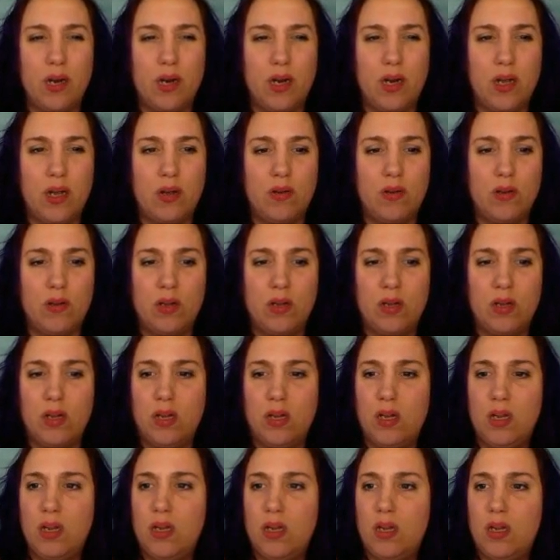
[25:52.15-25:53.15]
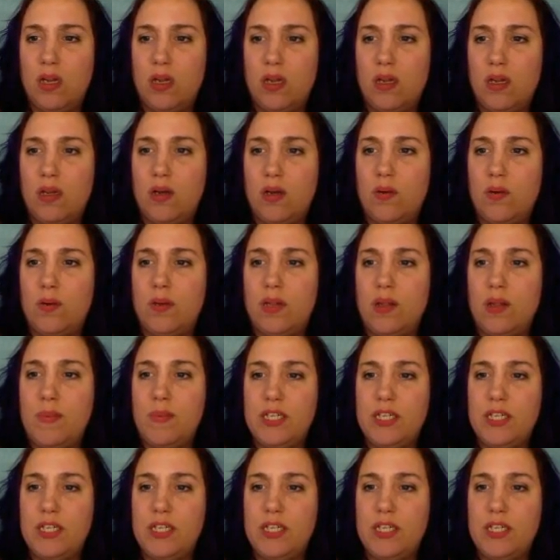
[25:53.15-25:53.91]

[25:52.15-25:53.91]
go. Well, let me